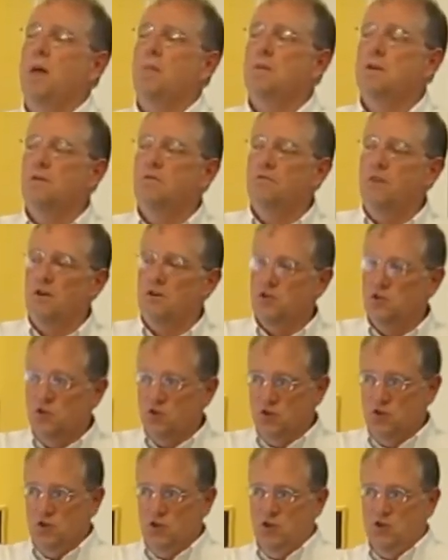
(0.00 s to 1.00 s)
I'm an
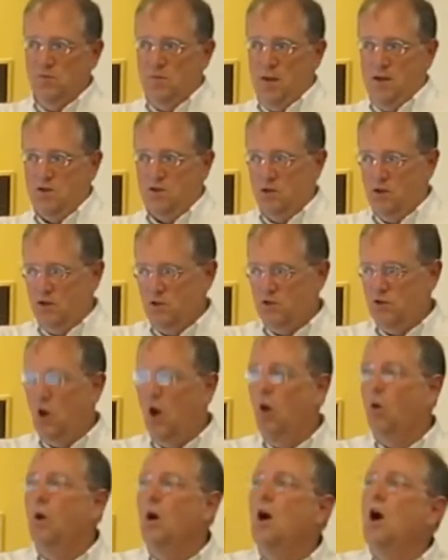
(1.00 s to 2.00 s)
infectious disease specialist.
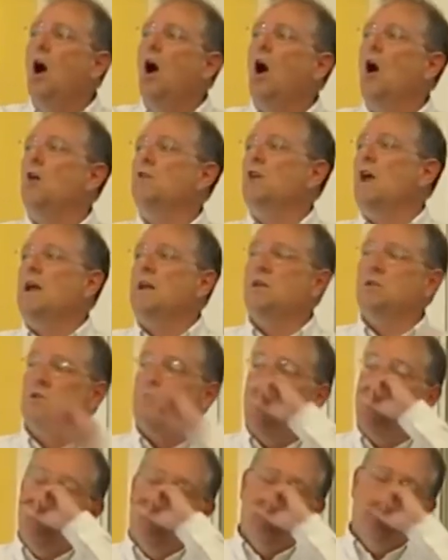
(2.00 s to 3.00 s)
So all I can
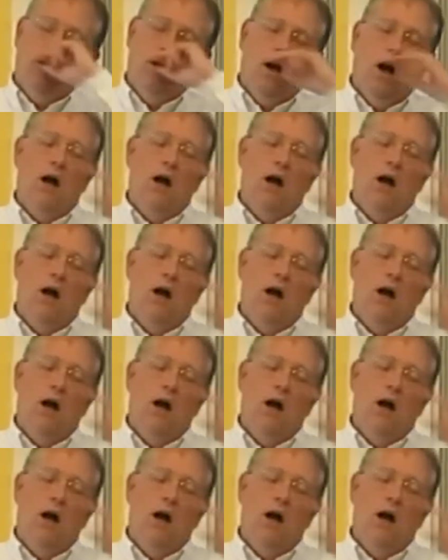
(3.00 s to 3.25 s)
say is that